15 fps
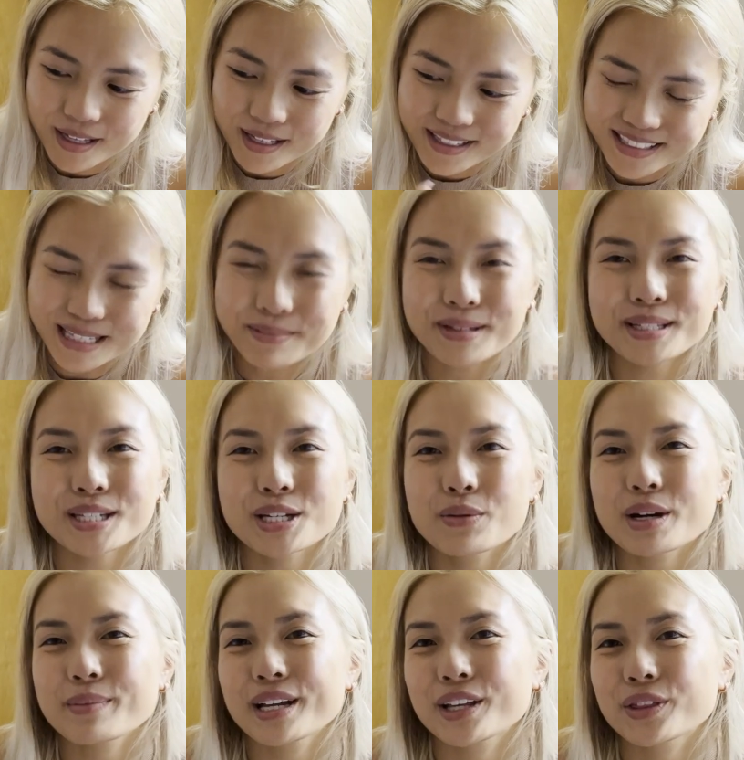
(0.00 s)
sometimes I do want
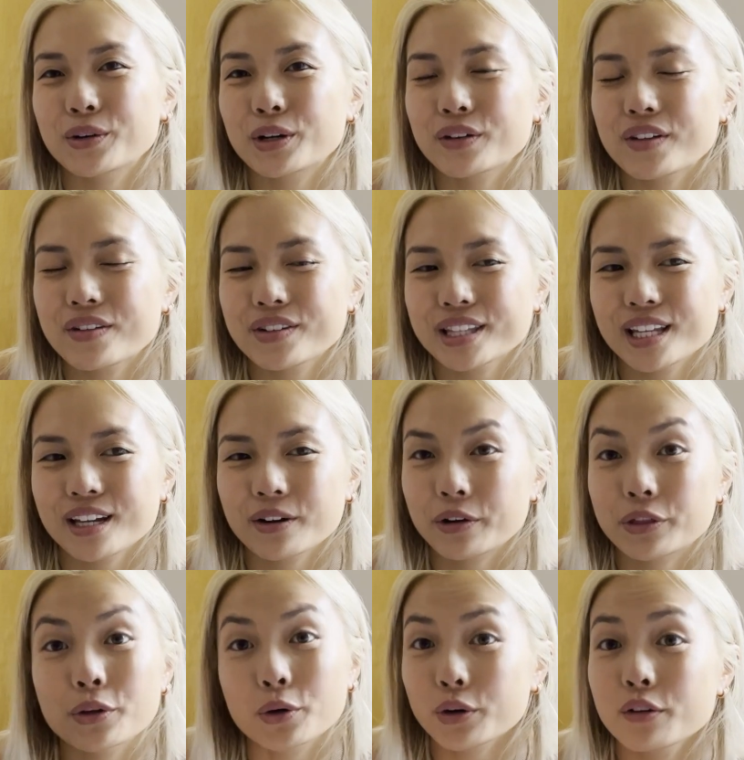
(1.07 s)
to make a third of everything, or a
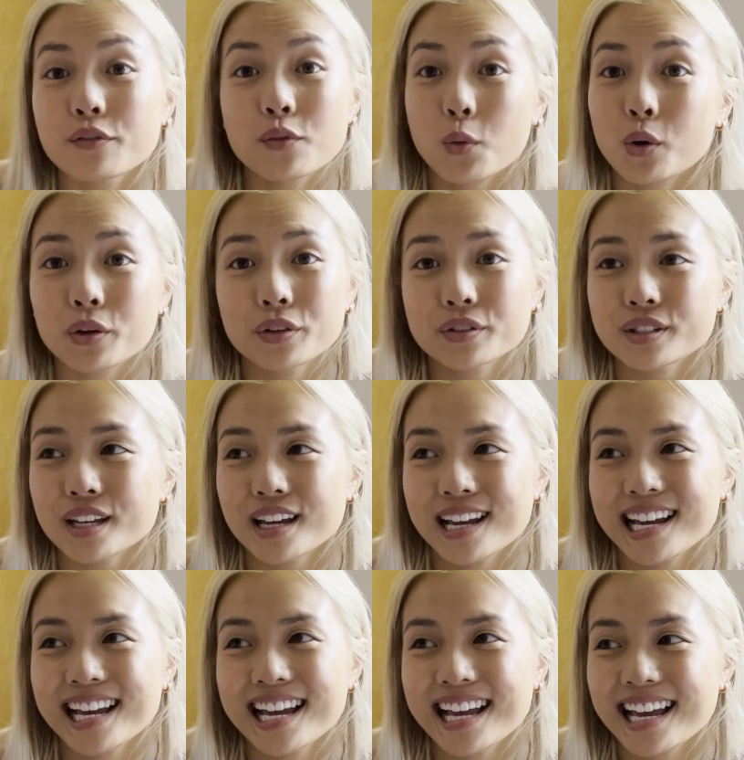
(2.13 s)
third or fourths,
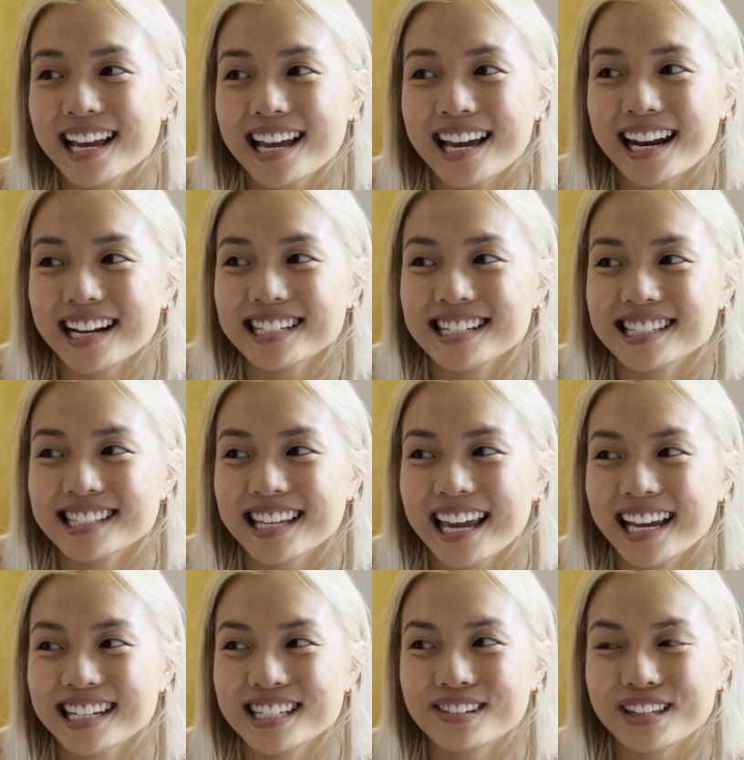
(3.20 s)
and I just
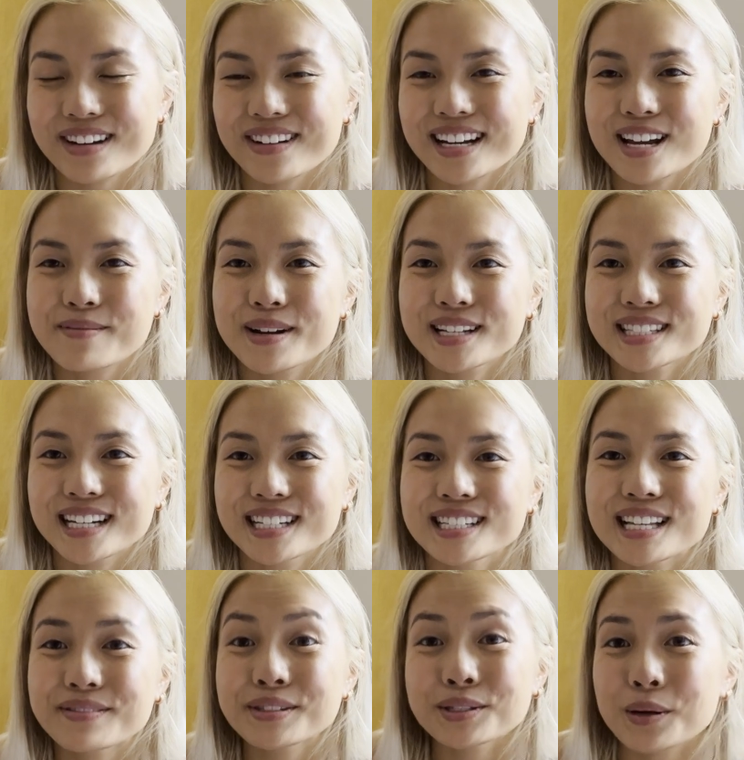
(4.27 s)
can't do that right now because I just
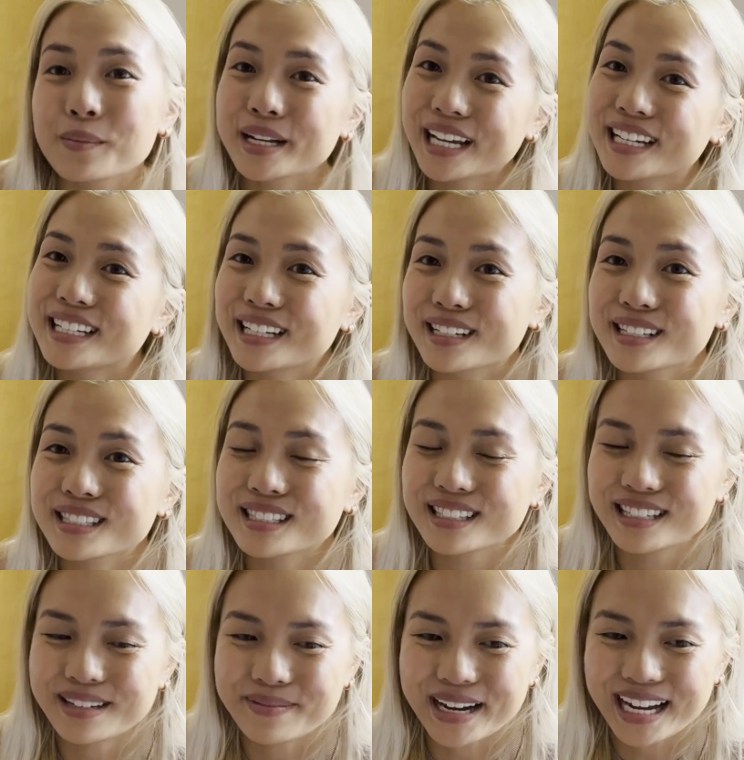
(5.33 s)
have so many ideas
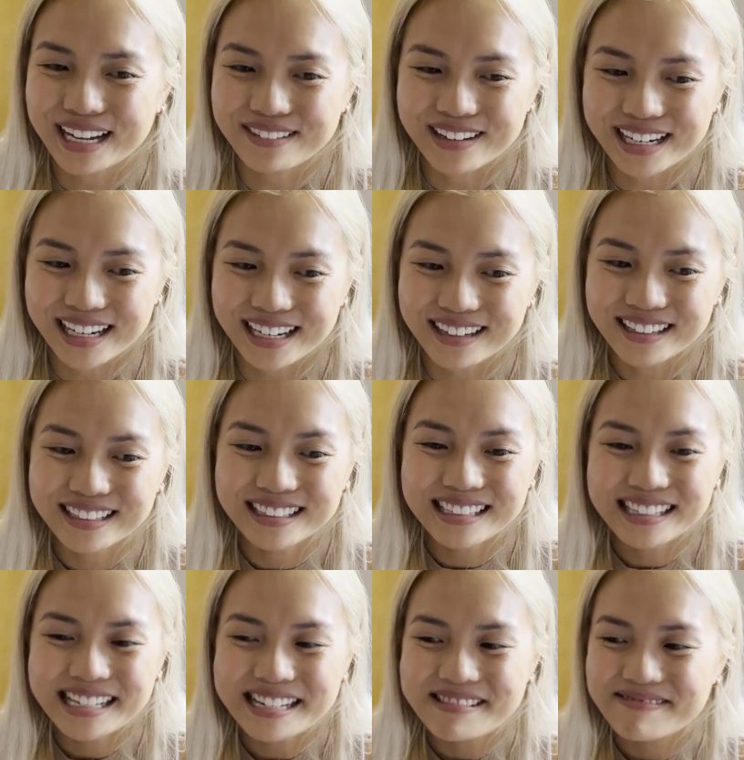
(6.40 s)
in my head right now.
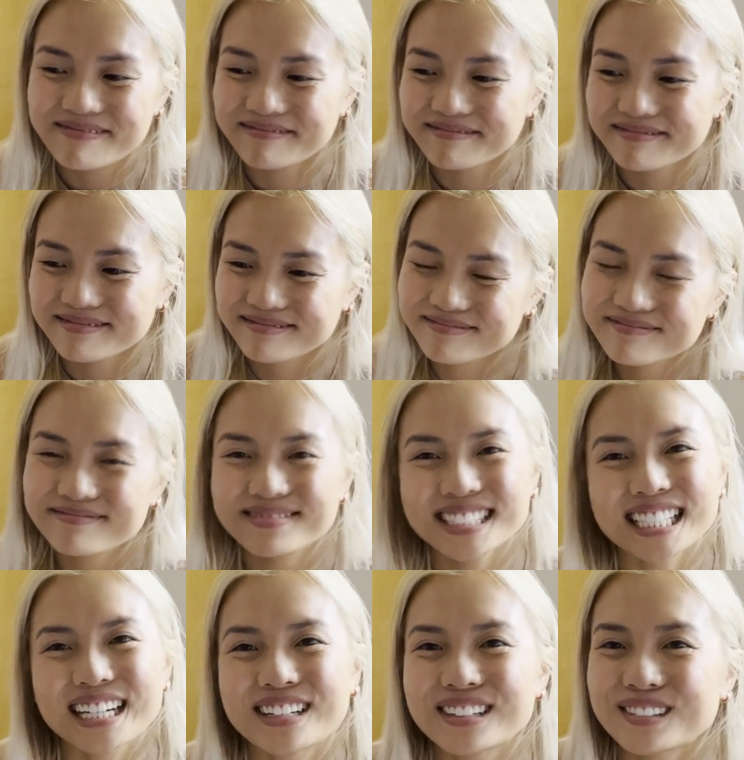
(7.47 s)

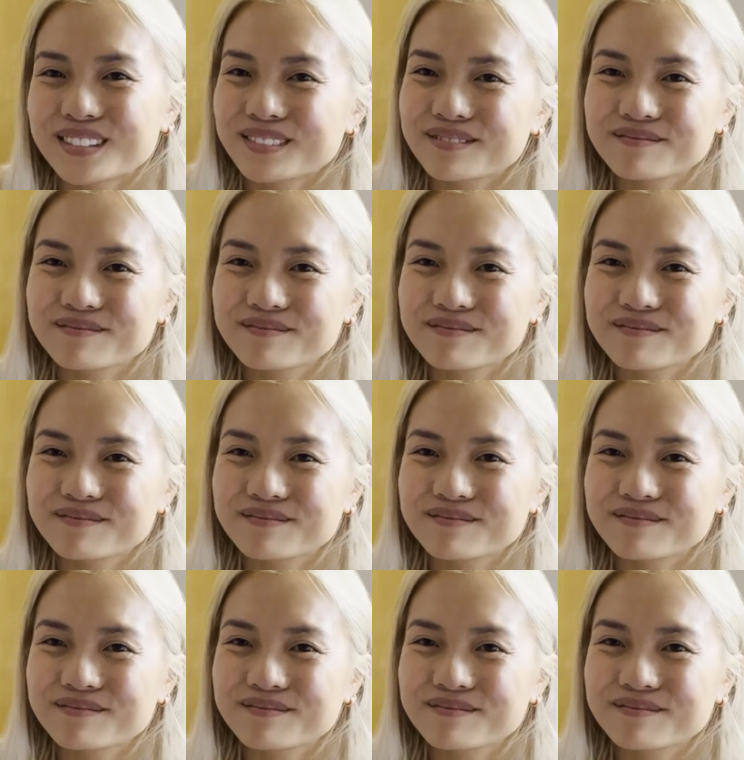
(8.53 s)
So